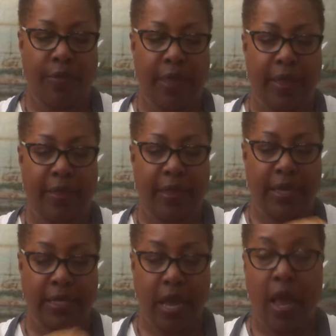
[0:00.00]
Like
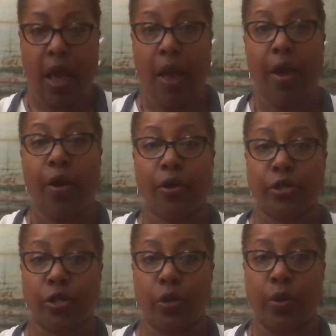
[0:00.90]
this. I
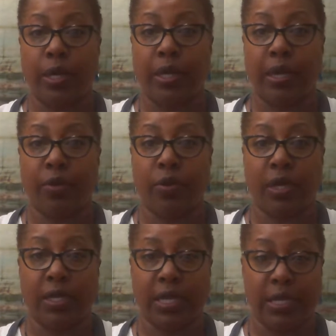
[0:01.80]
also, one of the other
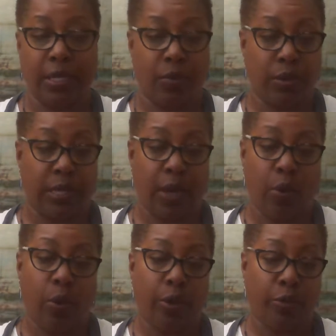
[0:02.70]
things I did was I
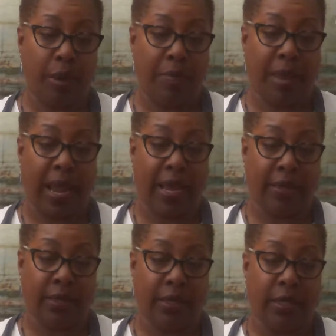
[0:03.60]
oiled my
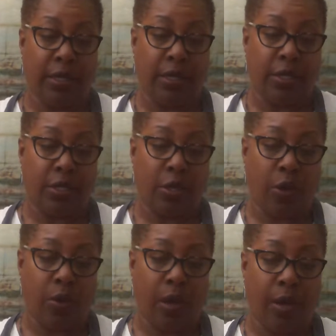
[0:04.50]
pan.
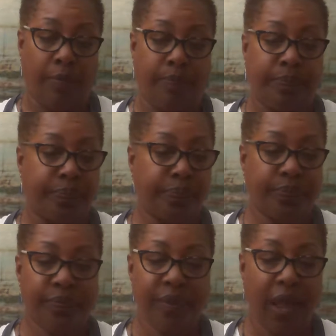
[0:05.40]
So
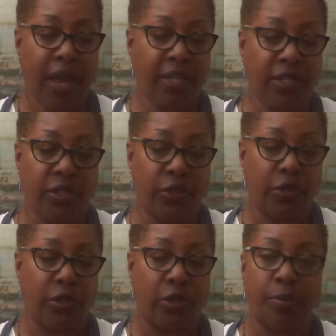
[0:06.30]
I just
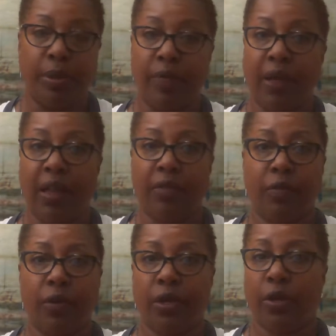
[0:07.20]
used a little bit of
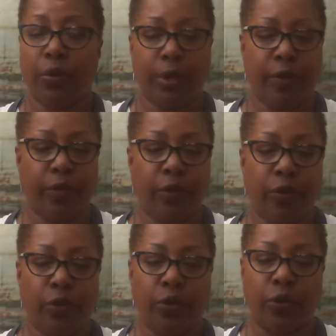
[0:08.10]
olive oil, whatever you
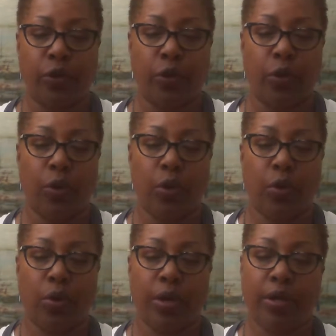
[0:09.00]
use,
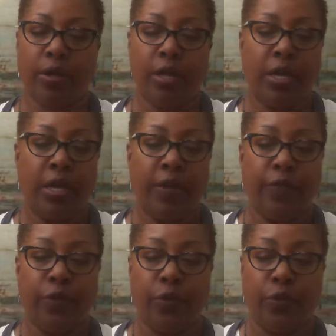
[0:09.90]
canola oil.
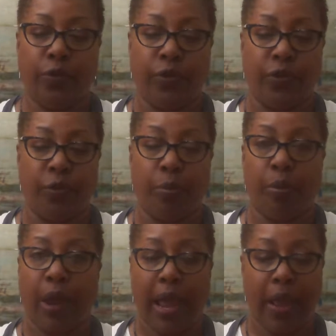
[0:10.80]
If you use the
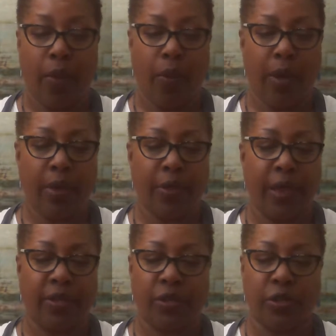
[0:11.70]
spray oil,
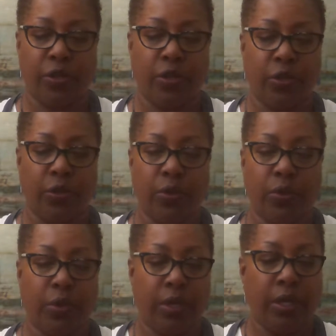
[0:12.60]
that's good too.